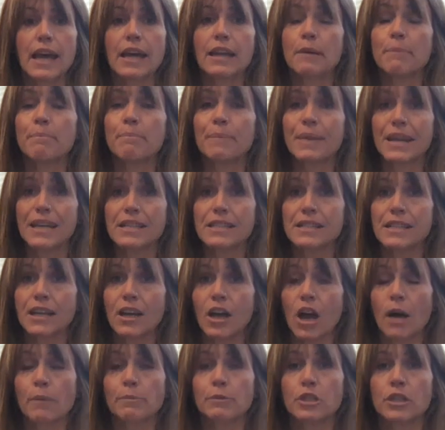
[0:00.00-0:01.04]
an amazing
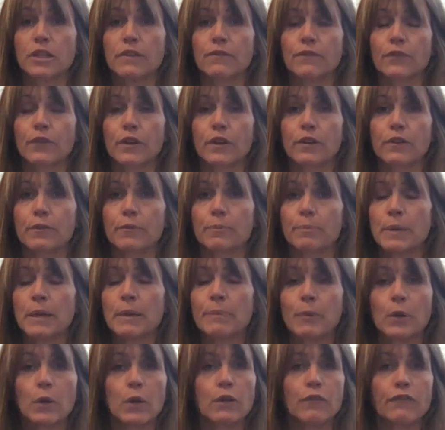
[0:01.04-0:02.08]
option for
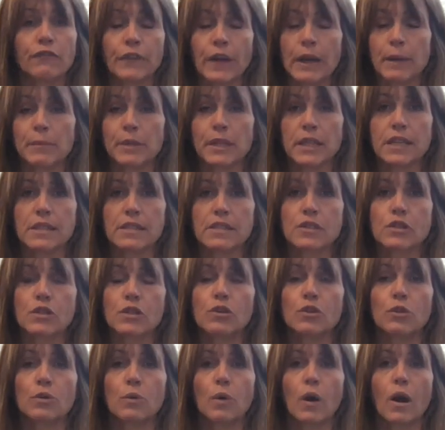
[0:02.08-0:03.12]
people, families
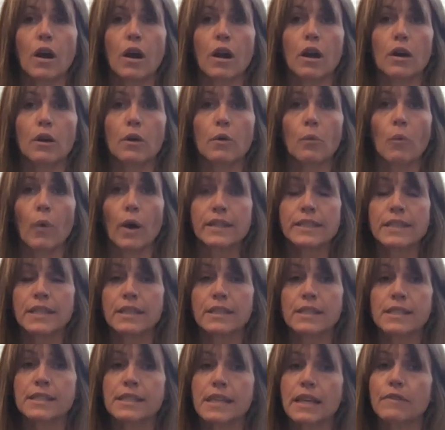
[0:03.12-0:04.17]
who are wanting
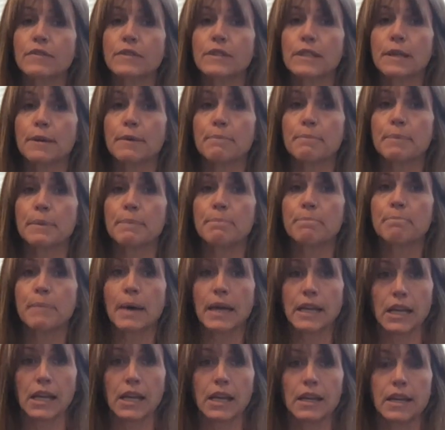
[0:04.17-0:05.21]
to save some
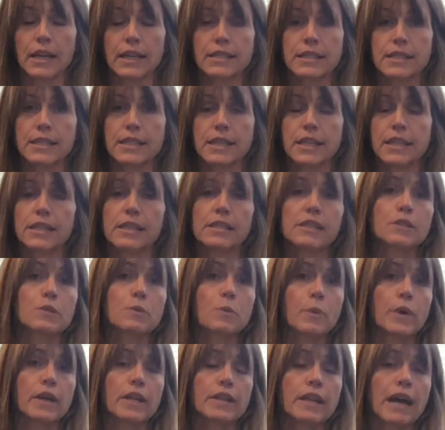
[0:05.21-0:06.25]
money in cities
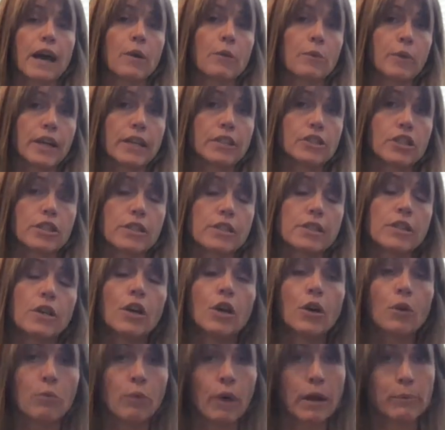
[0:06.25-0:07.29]
with outrageous
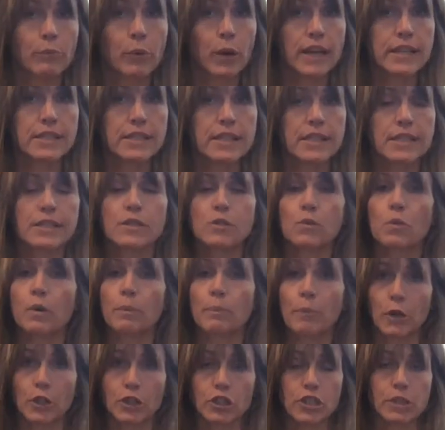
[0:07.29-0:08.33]
rent prices or
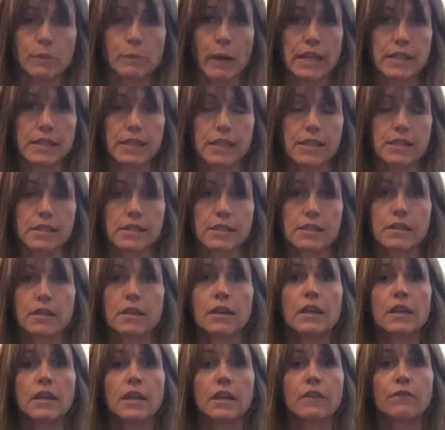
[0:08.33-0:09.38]
purchase prices.
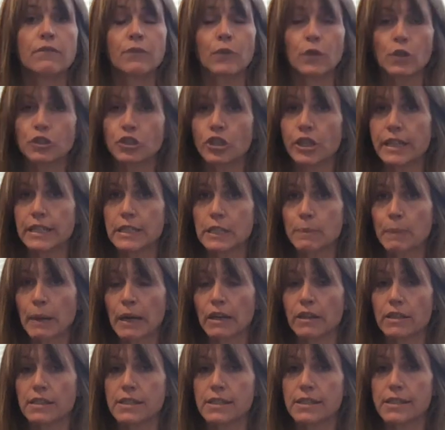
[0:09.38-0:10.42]
In full
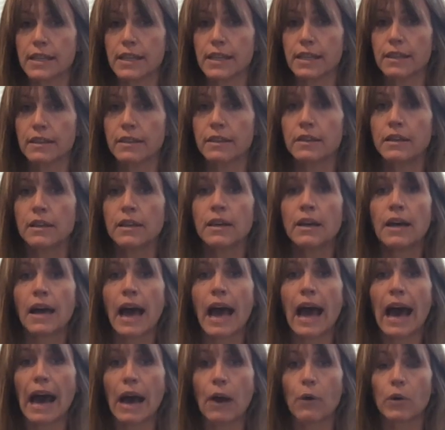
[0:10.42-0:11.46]
transparency,
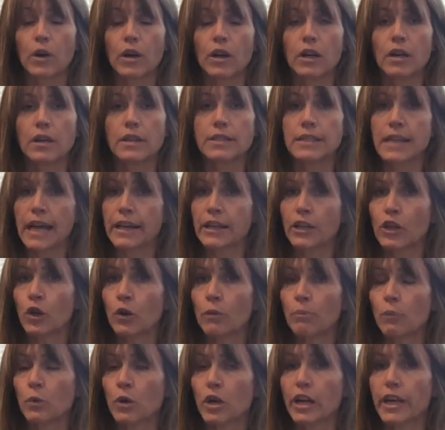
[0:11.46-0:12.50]
our tiny
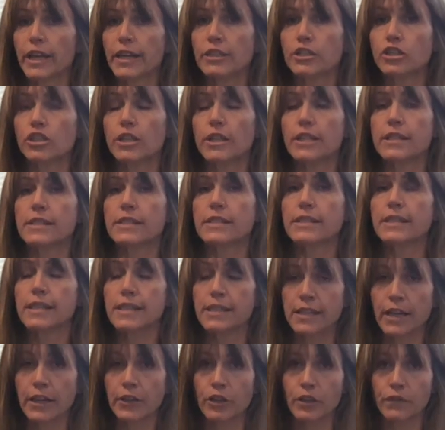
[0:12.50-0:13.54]
home mortgage is
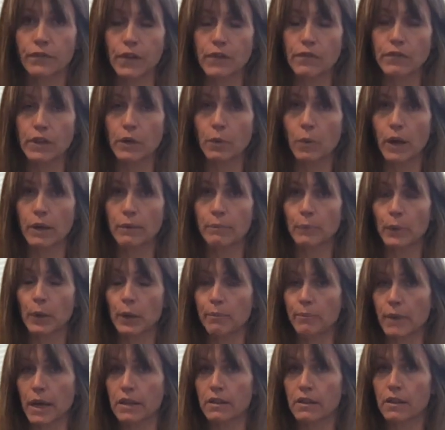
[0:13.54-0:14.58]
651
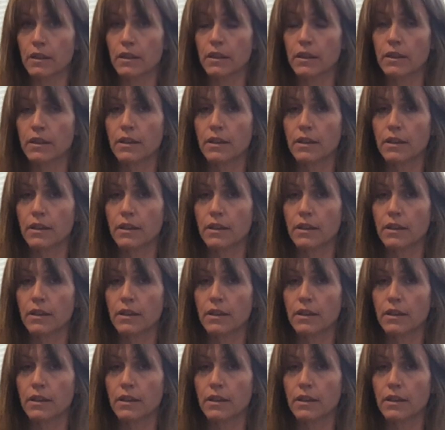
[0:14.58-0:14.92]
per month.